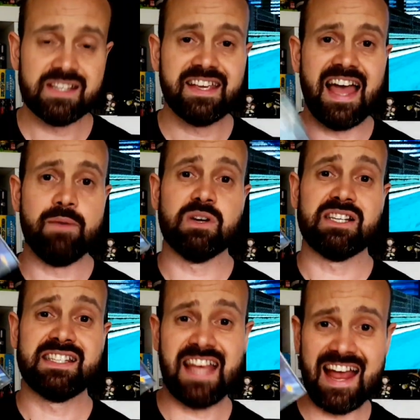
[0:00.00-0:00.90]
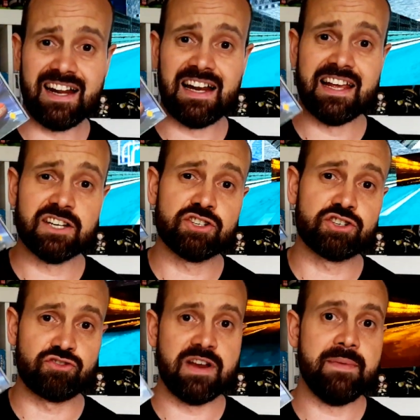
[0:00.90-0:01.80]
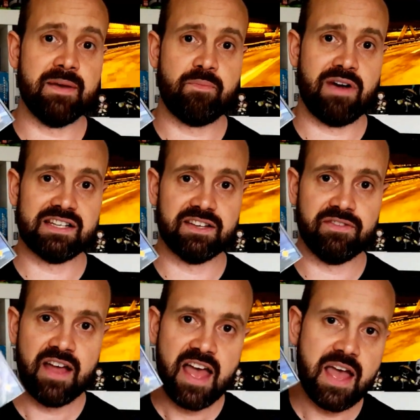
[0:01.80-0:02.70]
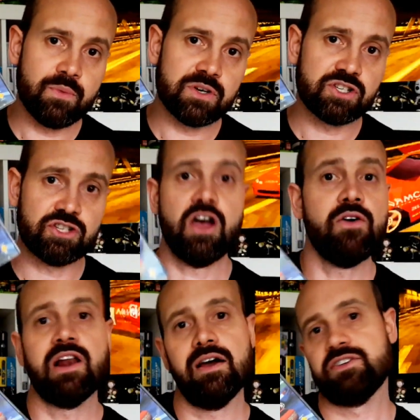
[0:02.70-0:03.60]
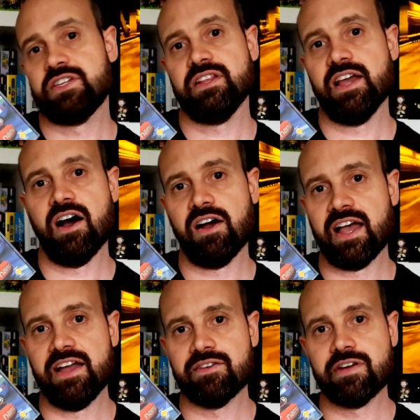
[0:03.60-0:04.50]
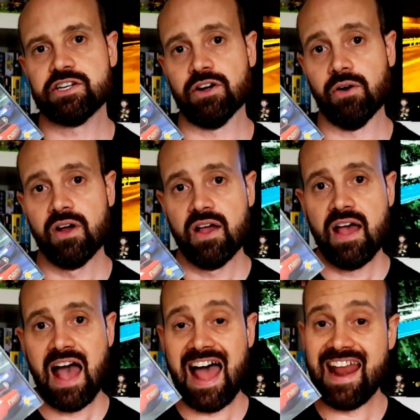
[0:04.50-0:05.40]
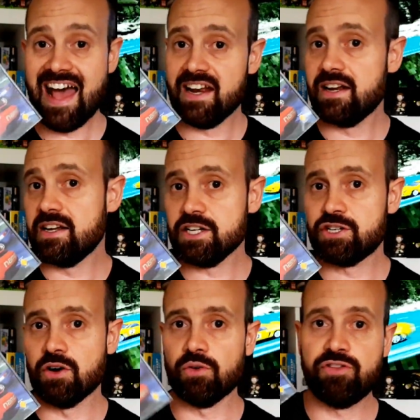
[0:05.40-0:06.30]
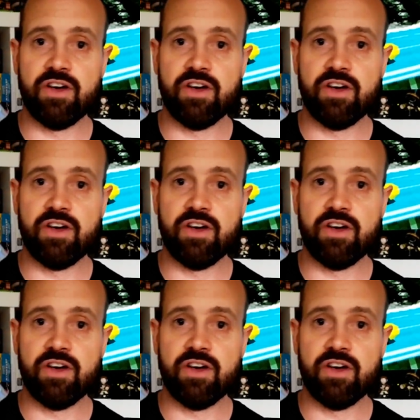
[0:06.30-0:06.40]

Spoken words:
This game was technically extremely impressive. It was so close to the arcade original, and had an additional